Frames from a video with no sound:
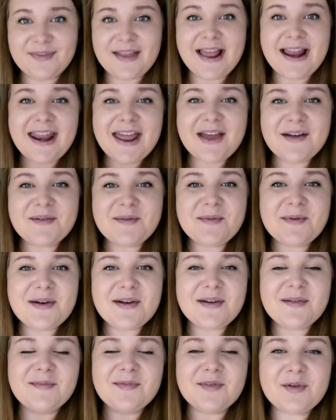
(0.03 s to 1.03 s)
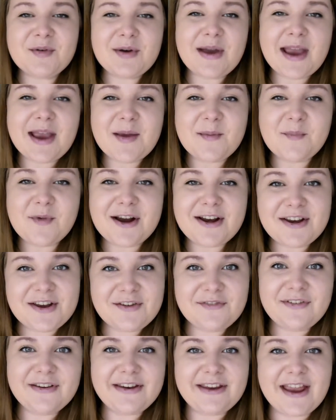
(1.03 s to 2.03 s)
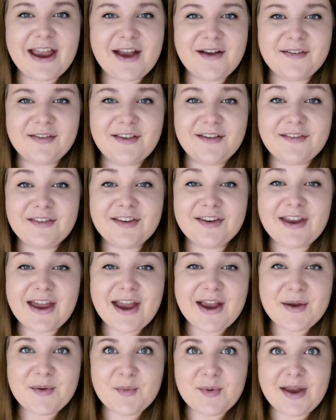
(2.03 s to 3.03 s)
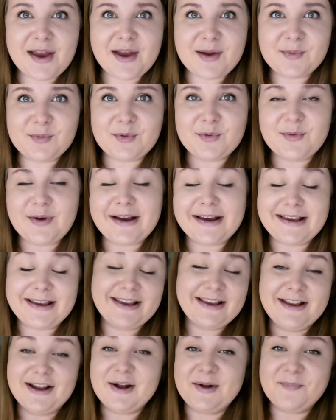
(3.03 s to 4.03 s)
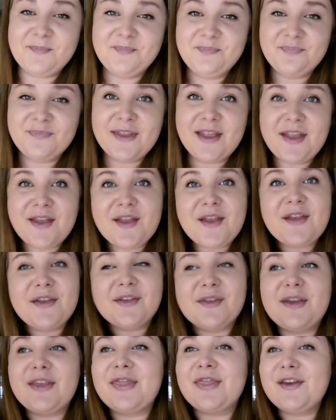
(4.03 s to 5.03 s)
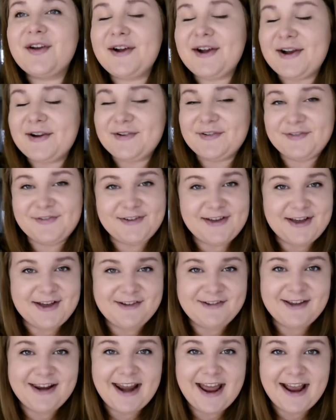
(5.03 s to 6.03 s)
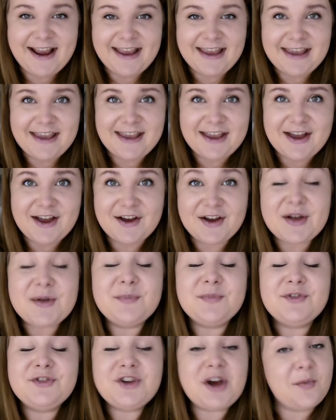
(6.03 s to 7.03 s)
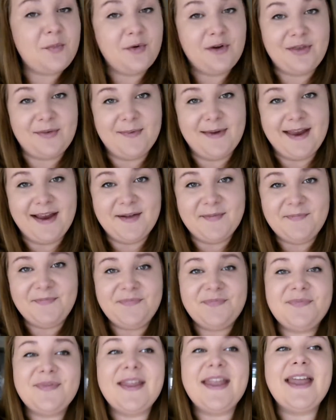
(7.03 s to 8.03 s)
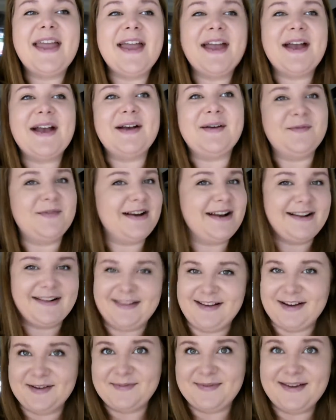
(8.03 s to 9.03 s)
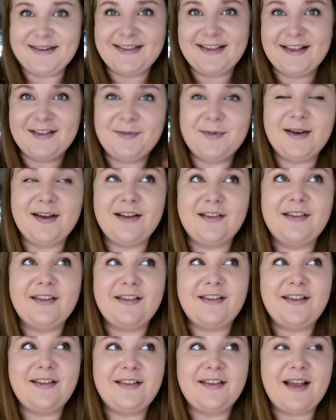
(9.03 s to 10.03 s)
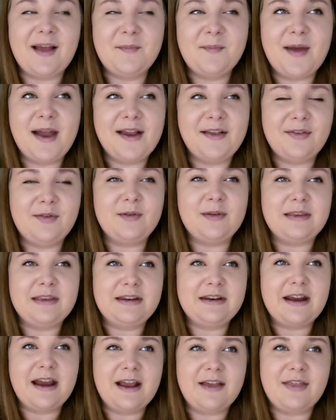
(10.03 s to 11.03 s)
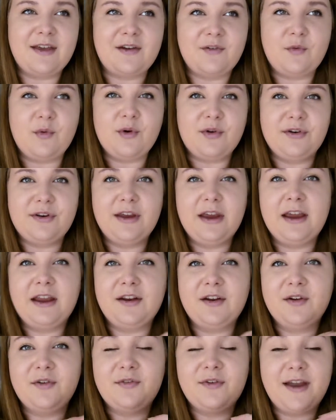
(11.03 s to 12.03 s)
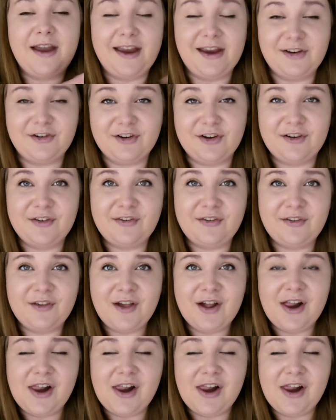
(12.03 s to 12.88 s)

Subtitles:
Hello and welcome to a brand new video. So today we are going to IKEA. So I thought I would film an IKEA come shop with me. I'm really excited about this because I'm buying something today that I've wanted for ages.